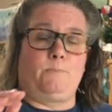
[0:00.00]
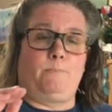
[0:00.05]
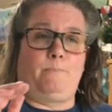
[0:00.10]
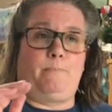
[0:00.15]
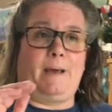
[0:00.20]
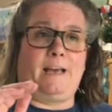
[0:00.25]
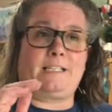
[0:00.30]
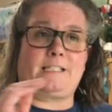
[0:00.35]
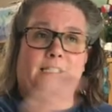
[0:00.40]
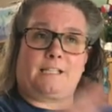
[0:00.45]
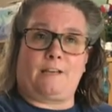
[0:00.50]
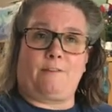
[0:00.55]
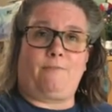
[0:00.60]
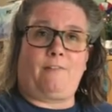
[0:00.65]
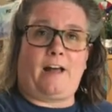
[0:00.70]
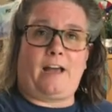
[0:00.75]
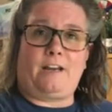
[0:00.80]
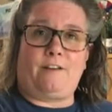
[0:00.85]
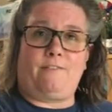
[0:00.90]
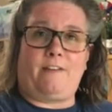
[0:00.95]
Basically
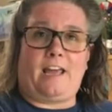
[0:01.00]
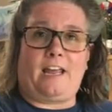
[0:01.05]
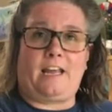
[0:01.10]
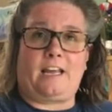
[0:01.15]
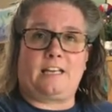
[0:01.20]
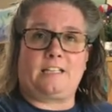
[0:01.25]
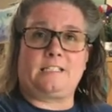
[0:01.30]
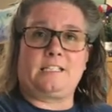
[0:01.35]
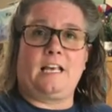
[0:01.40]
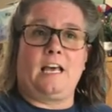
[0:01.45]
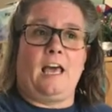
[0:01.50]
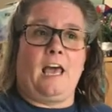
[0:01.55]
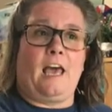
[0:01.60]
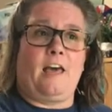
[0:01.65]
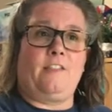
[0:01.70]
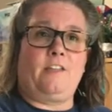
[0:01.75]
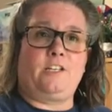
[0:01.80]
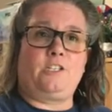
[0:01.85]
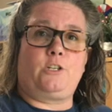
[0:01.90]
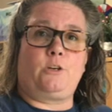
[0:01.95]
fly to Vegas
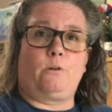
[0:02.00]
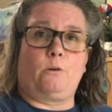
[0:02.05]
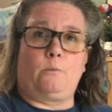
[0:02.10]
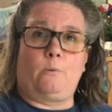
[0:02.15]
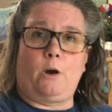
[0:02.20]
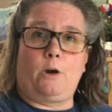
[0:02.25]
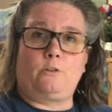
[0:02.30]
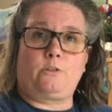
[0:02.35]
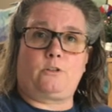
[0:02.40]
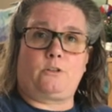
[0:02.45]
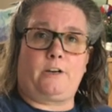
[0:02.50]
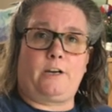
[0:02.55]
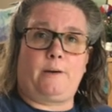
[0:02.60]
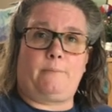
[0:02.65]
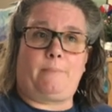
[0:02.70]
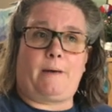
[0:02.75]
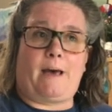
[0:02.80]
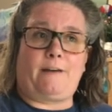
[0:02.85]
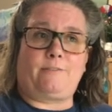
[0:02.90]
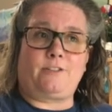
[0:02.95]
and then do a road
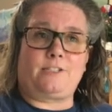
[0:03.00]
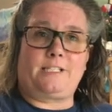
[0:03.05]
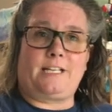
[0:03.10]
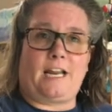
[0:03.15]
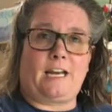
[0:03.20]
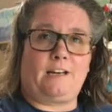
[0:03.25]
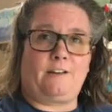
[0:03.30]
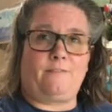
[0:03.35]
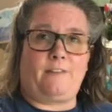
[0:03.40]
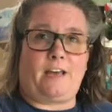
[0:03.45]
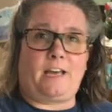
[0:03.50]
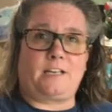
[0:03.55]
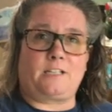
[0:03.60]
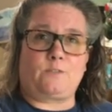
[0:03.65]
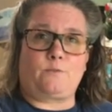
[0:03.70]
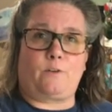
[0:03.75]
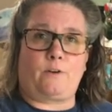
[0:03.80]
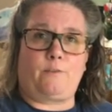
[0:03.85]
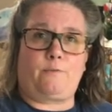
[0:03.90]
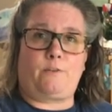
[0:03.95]
trip after staying in Vegas
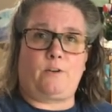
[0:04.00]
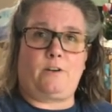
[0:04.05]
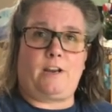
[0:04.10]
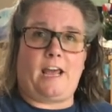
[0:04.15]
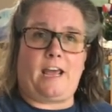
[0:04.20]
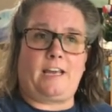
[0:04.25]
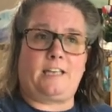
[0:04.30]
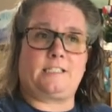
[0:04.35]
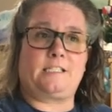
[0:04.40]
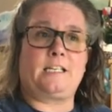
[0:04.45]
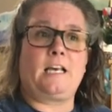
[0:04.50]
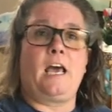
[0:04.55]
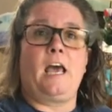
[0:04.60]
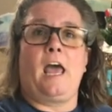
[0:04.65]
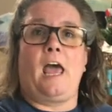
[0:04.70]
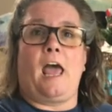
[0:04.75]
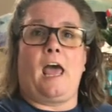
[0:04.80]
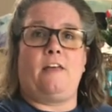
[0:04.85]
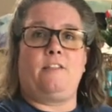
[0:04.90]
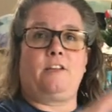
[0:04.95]
for a few days
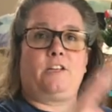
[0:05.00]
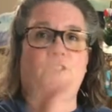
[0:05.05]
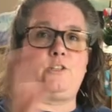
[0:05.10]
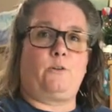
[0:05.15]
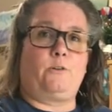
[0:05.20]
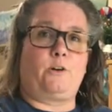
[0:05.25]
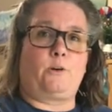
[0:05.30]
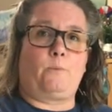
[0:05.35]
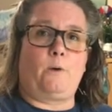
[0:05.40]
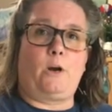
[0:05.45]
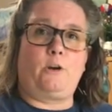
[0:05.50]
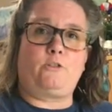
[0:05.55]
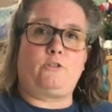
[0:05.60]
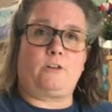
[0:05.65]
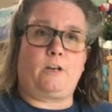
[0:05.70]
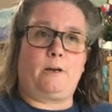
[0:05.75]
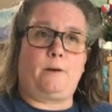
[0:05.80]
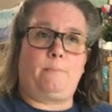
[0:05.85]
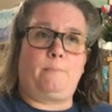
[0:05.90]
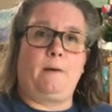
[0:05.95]
and then doing a road
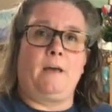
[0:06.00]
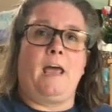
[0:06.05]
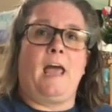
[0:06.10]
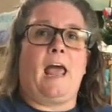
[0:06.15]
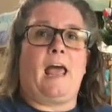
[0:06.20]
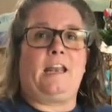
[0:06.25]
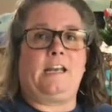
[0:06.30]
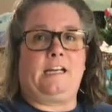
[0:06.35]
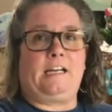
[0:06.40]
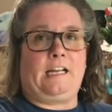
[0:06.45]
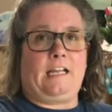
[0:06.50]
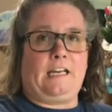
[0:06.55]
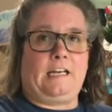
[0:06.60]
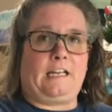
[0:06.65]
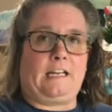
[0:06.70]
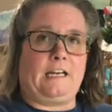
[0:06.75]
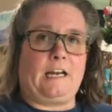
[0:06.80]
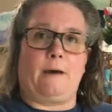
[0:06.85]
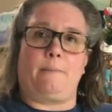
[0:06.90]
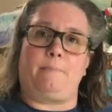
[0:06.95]
trip and then
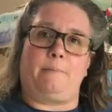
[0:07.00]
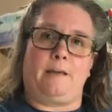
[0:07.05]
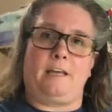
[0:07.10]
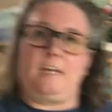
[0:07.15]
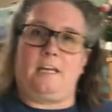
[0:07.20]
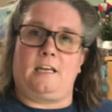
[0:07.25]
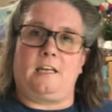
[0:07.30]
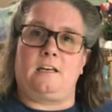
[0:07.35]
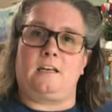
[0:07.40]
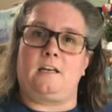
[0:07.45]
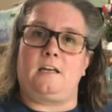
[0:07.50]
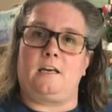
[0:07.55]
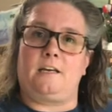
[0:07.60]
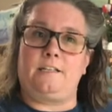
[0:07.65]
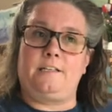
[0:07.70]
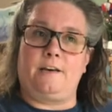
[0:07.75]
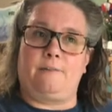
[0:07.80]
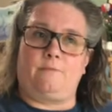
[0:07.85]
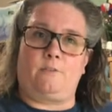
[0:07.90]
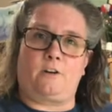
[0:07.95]
ending up in
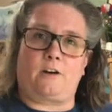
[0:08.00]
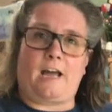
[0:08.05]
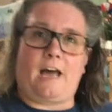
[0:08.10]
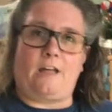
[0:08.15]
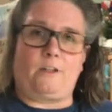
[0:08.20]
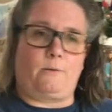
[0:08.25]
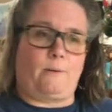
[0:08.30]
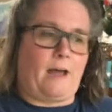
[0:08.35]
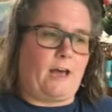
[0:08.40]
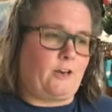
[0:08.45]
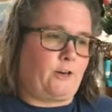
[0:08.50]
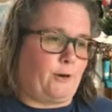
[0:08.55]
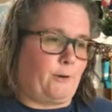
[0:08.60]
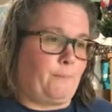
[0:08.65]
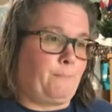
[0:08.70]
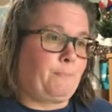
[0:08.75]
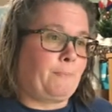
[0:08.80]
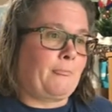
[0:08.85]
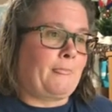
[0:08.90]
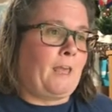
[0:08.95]
Denver, Colorado.
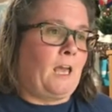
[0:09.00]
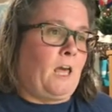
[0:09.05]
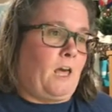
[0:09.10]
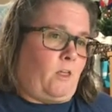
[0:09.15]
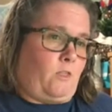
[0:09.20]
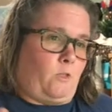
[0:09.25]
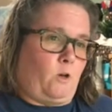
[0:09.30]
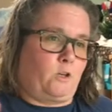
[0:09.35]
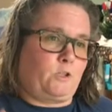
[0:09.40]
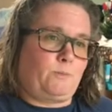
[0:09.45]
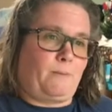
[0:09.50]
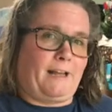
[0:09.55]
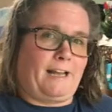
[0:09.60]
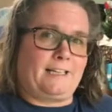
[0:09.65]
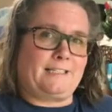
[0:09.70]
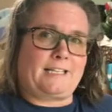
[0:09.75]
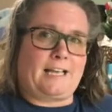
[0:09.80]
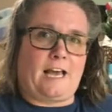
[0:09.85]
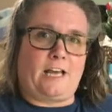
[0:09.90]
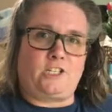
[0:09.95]
Those
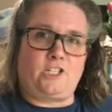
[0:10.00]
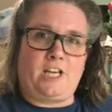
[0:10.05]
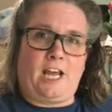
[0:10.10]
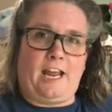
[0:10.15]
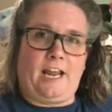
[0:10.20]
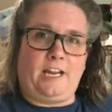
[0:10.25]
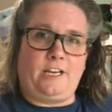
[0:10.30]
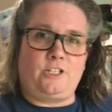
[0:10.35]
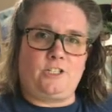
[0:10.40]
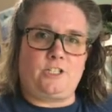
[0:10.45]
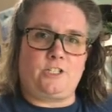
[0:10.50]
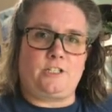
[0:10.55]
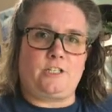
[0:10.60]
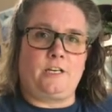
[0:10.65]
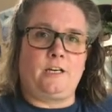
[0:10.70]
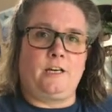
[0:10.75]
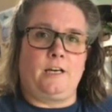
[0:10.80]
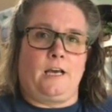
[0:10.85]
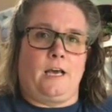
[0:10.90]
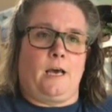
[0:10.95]
plans got changed,
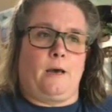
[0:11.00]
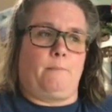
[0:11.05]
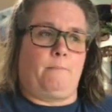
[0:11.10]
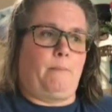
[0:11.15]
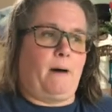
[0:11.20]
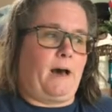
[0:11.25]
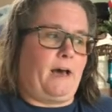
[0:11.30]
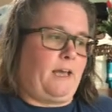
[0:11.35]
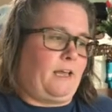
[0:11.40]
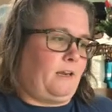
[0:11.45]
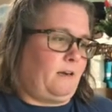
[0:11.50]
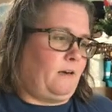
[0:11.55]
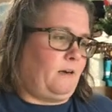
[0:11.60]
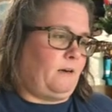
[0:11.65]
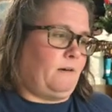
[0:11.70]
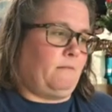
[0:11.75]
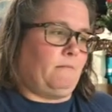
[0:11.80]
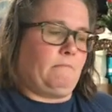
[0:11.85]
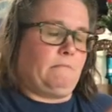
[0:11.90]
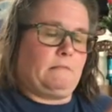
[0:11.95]
but
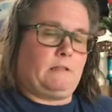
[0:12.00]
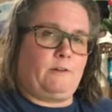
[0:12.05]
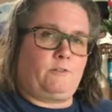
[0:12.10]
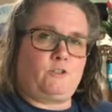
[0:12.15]
the